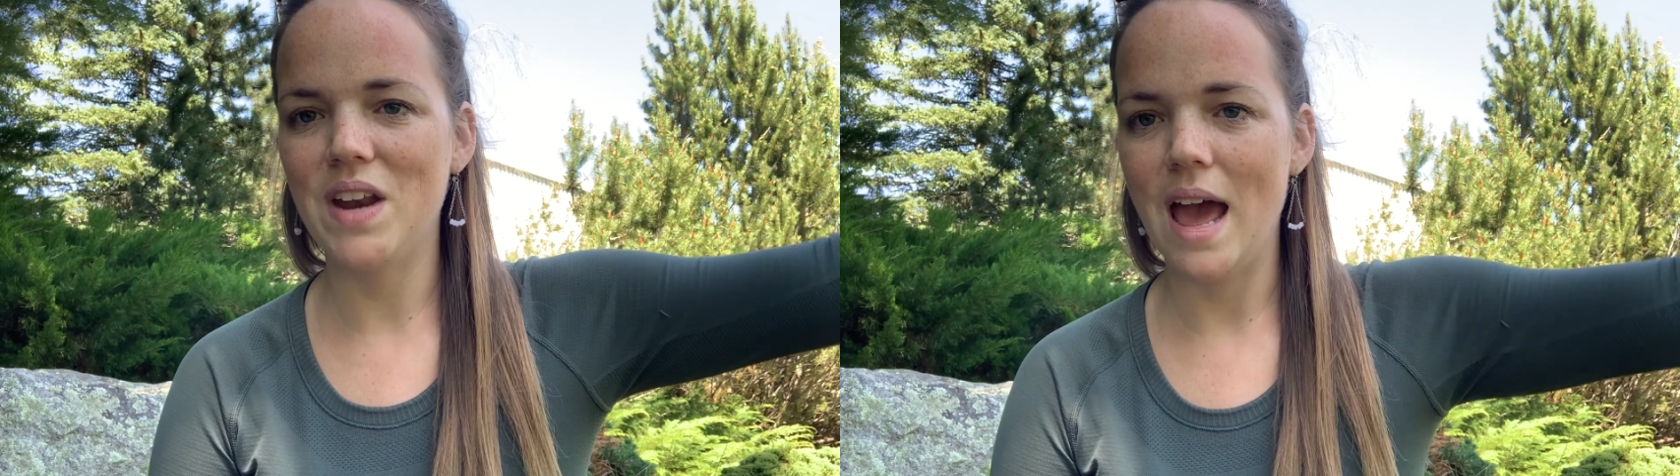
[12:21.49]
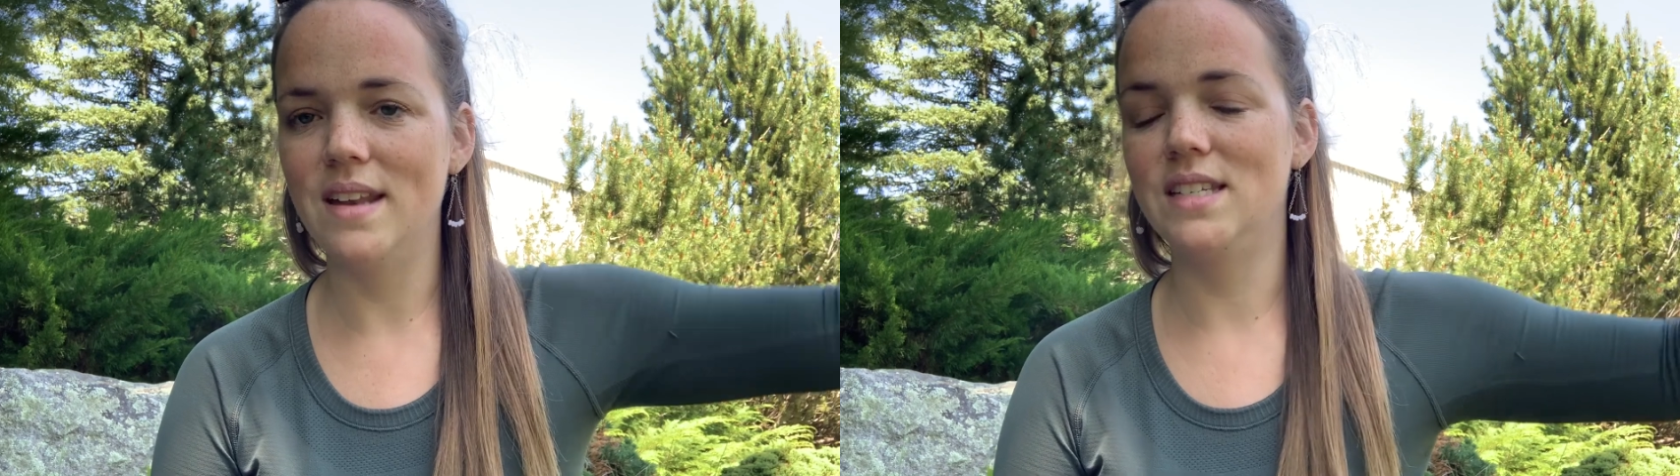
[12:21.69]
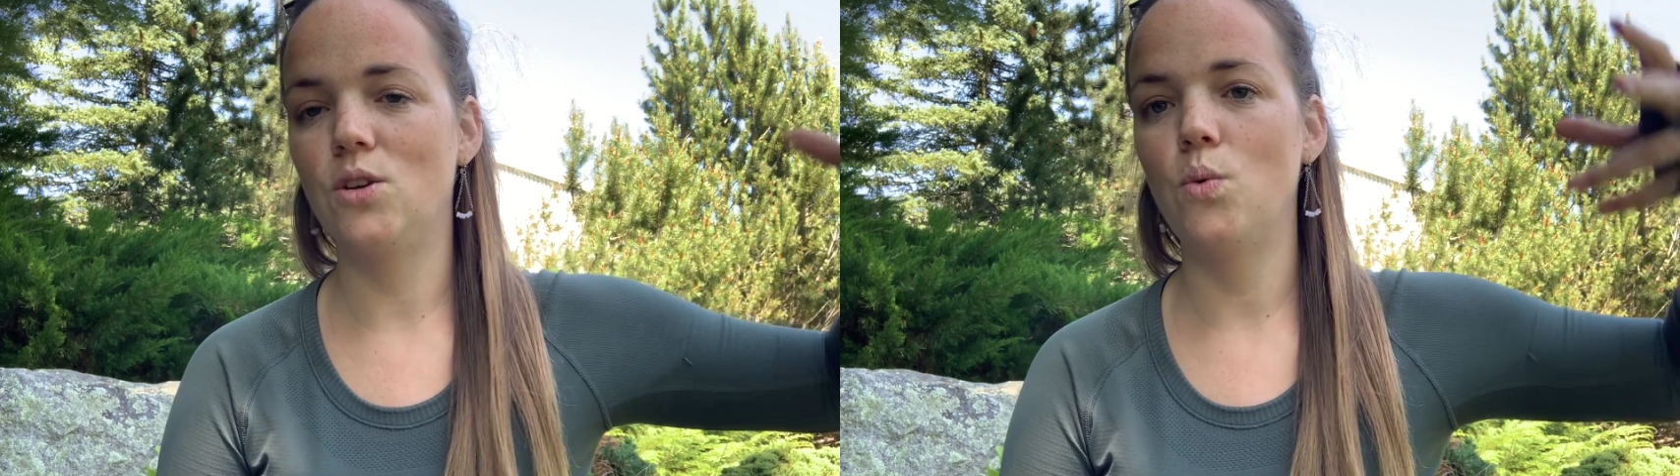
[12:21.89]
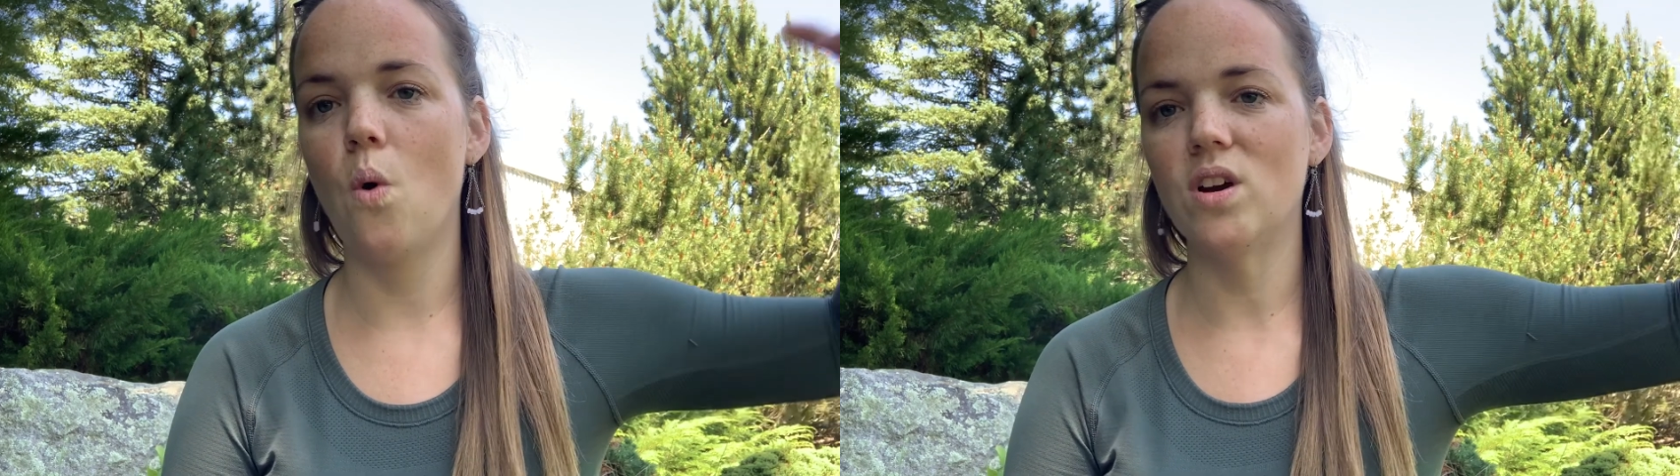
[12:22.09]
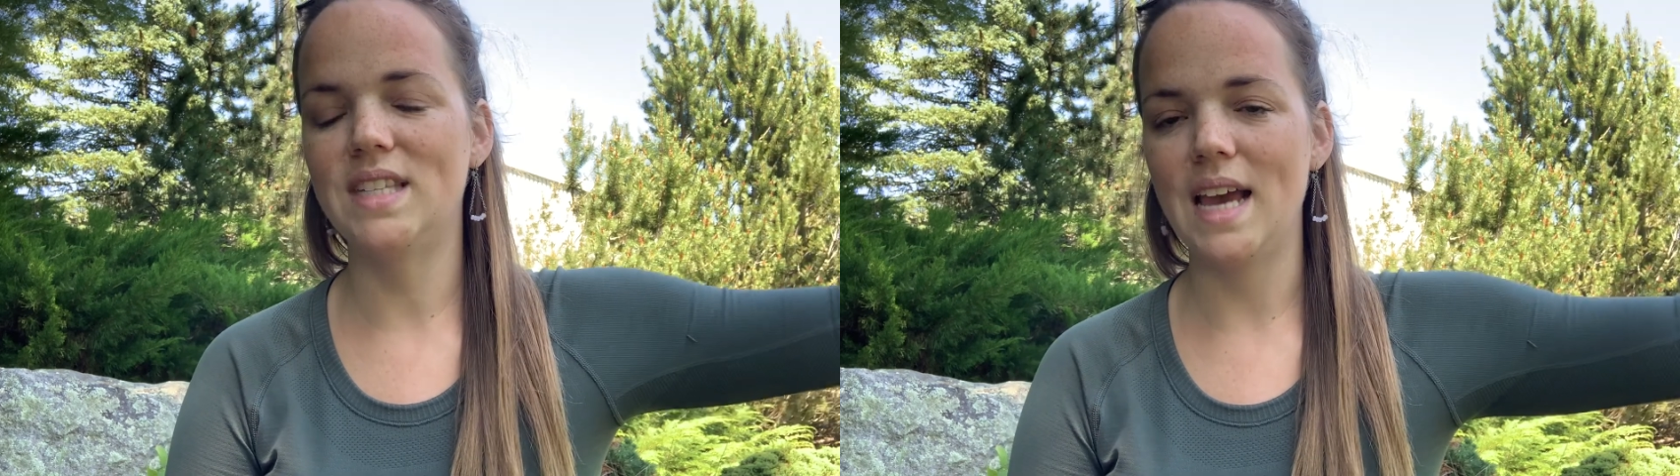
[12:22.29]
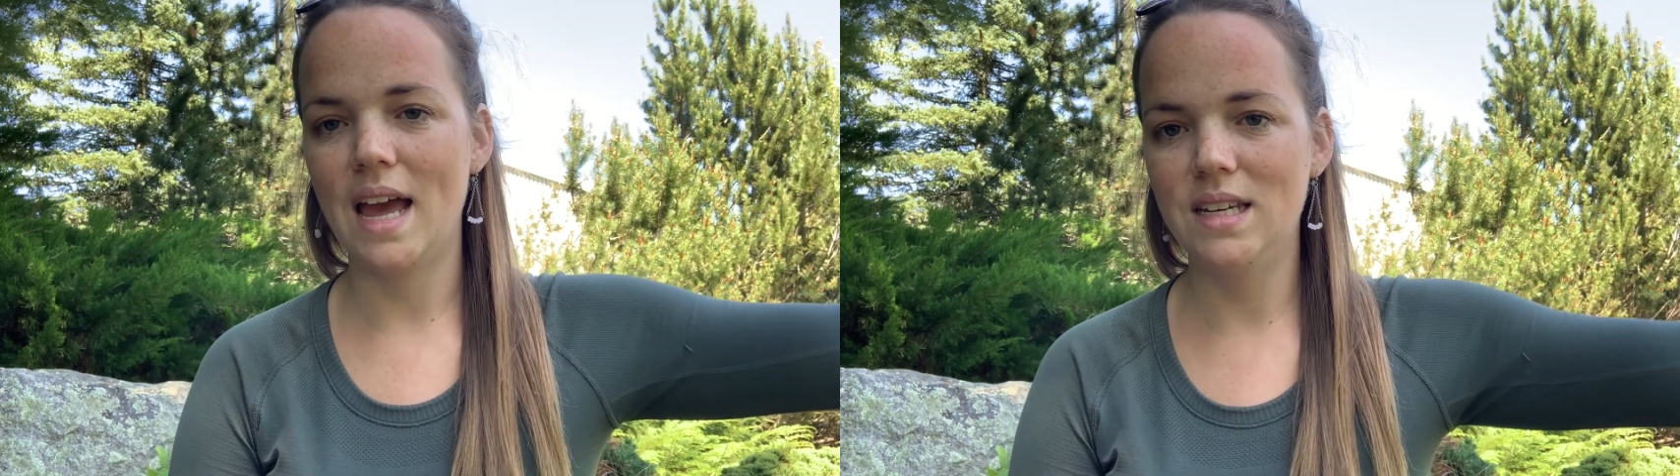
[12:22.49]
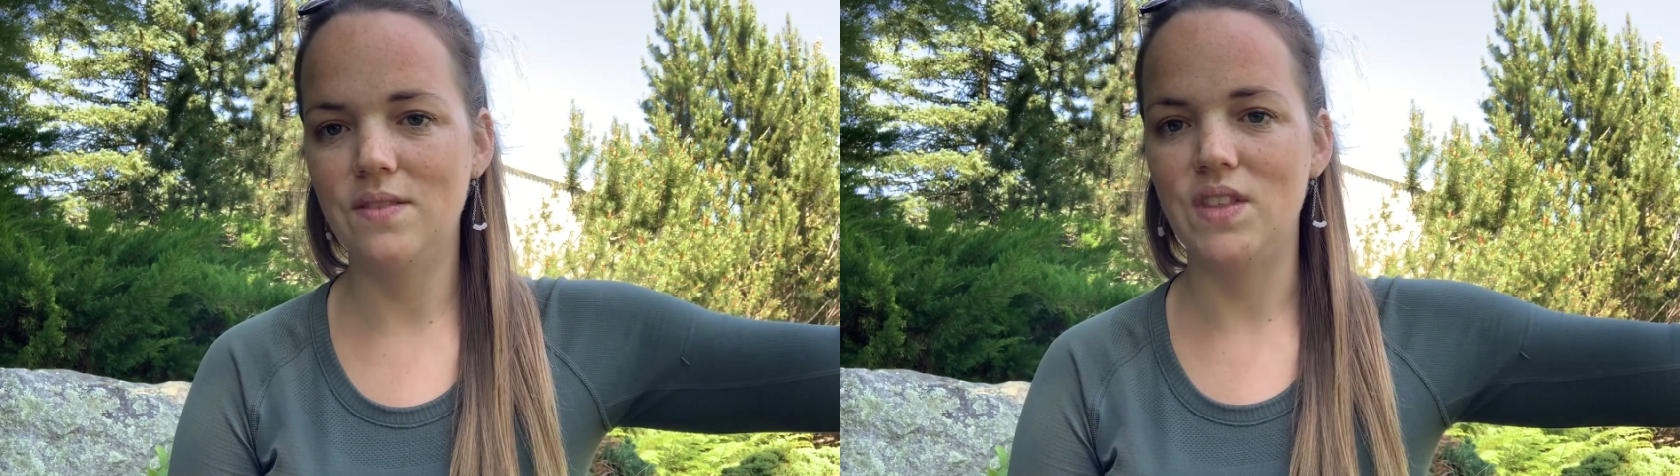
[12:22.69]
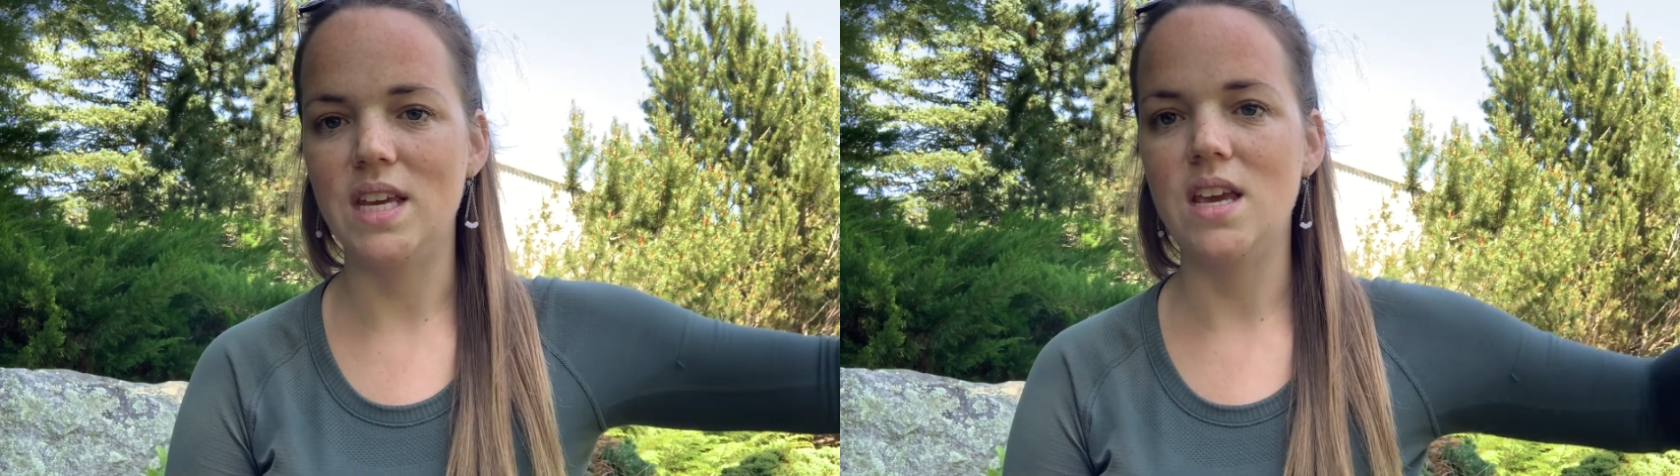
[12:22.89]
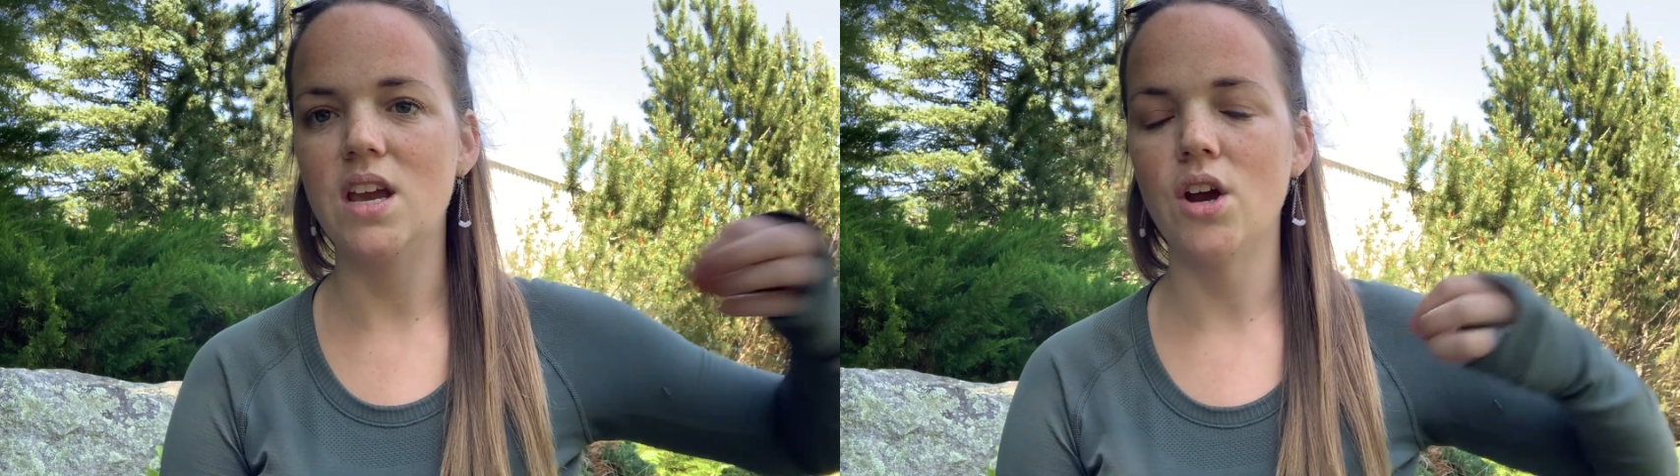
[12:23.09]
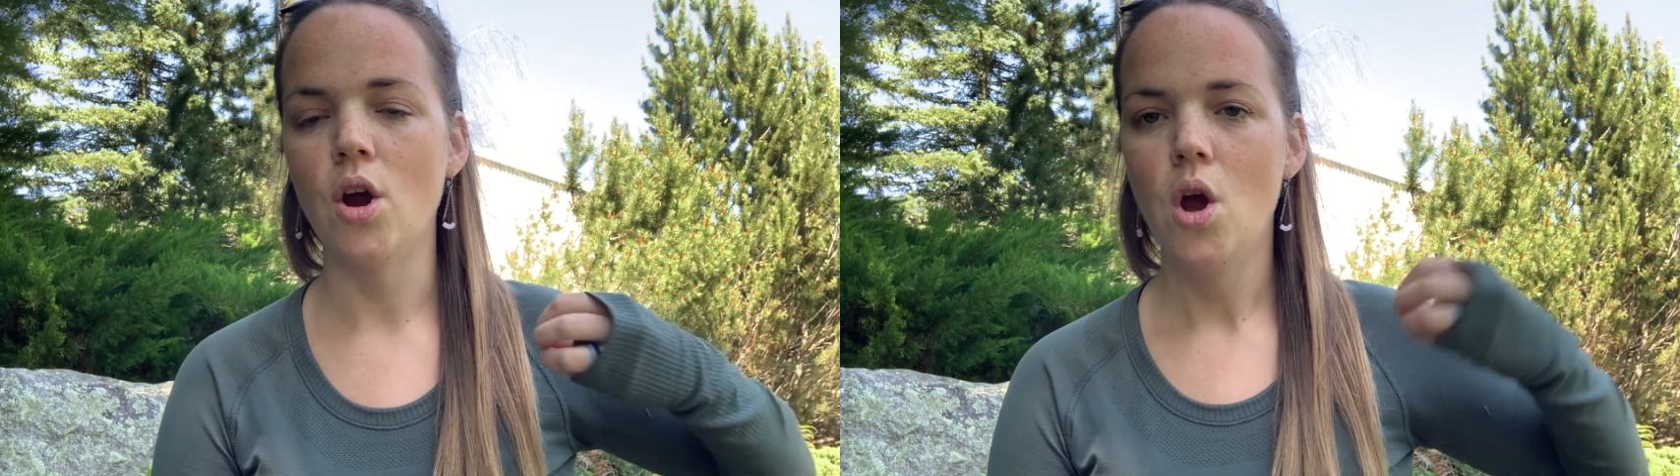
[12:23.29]
and toward the end of the
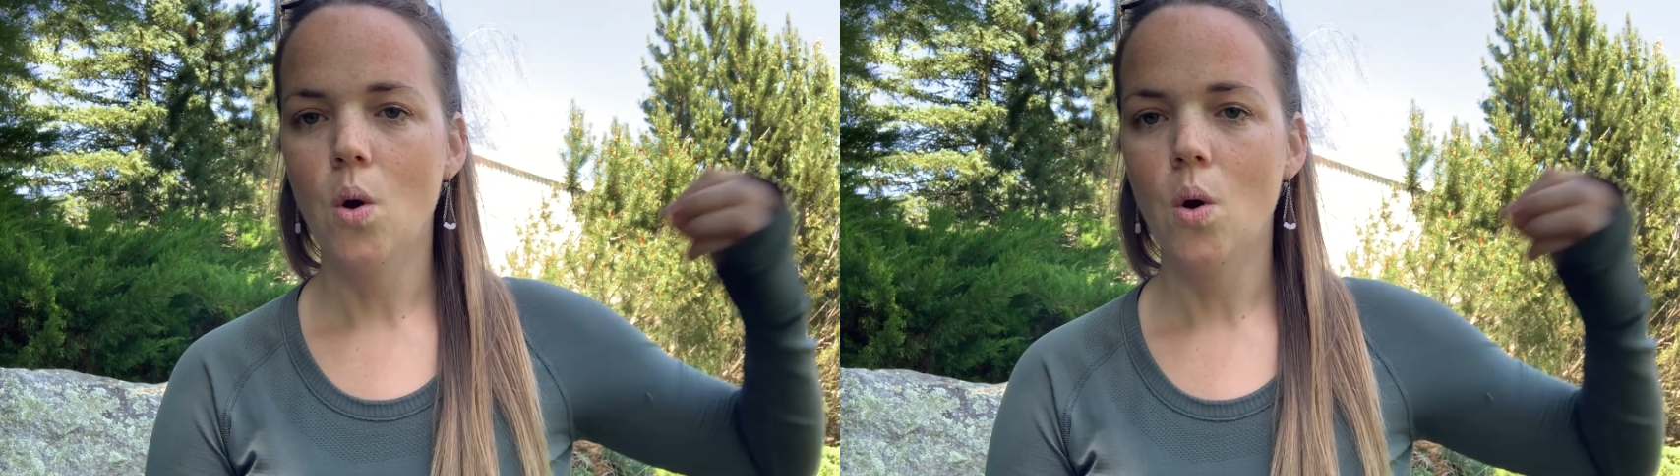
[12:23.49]
year,